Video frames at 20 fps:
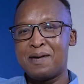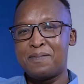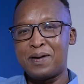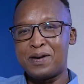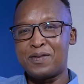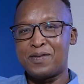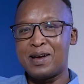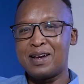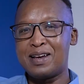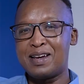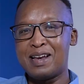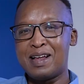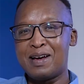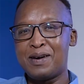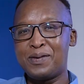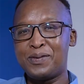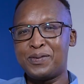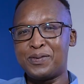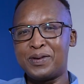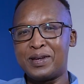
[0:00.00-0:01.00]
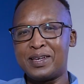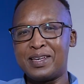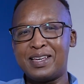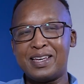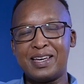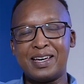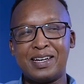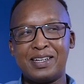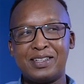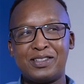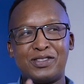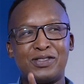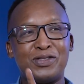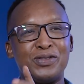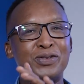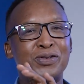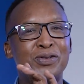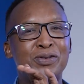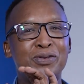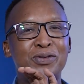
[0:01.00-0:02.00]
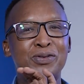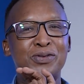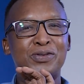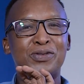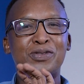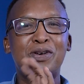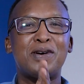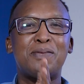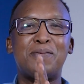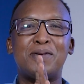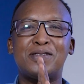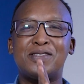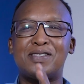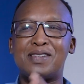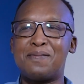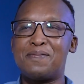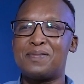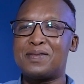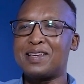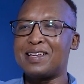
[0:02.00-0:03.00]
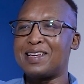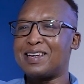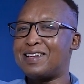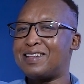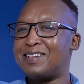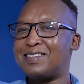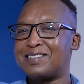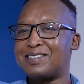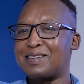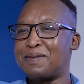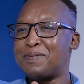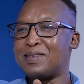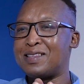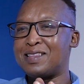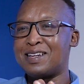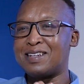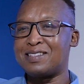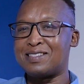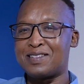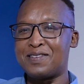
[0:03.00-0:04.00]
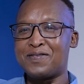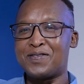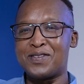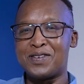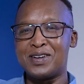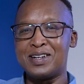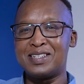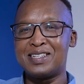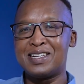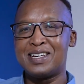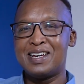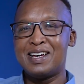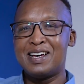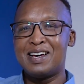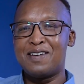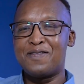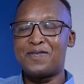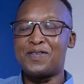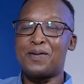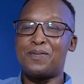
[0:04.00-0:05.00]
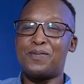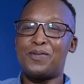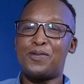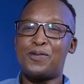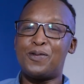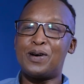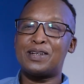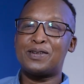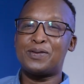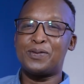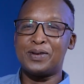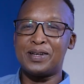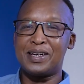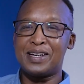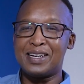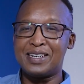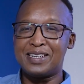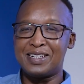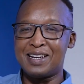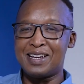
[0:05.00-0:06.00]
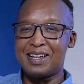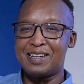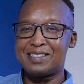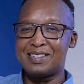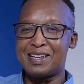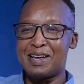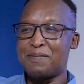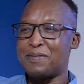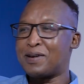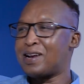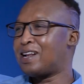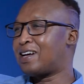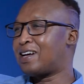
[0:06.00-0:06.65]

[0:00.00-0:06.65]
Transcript: But right now we're here to talk about something else, something that is different from what we had last time. That